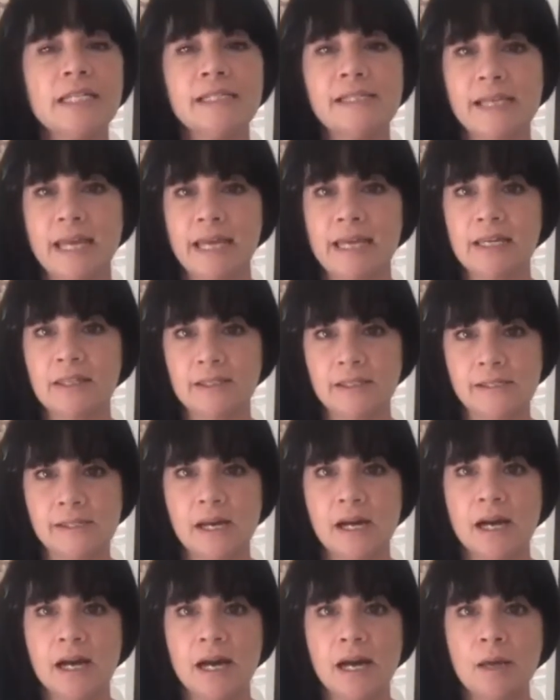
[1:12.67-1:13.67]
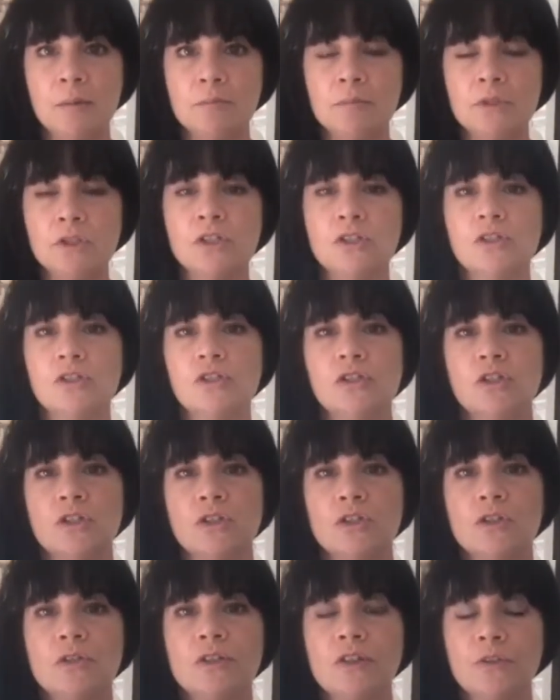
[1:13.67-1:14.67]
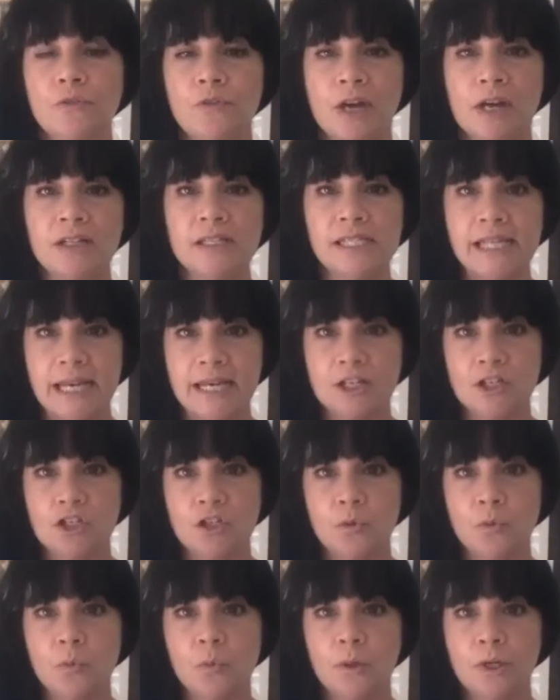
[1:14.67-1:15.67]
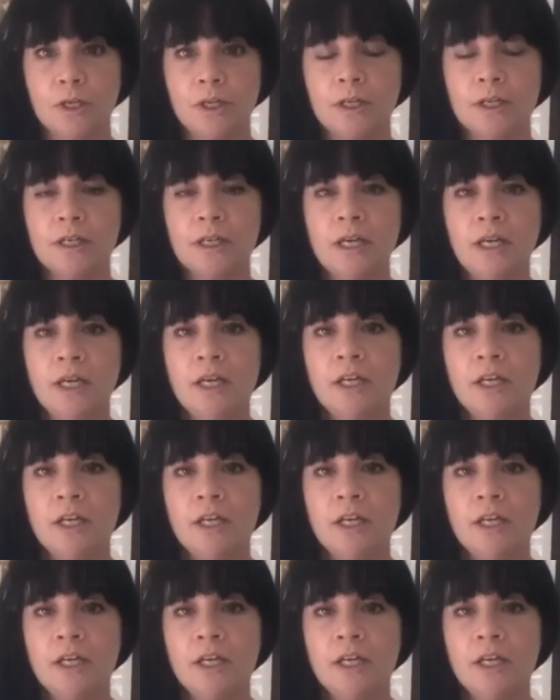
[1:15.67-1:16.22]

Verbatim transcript: take the time to do the foundation work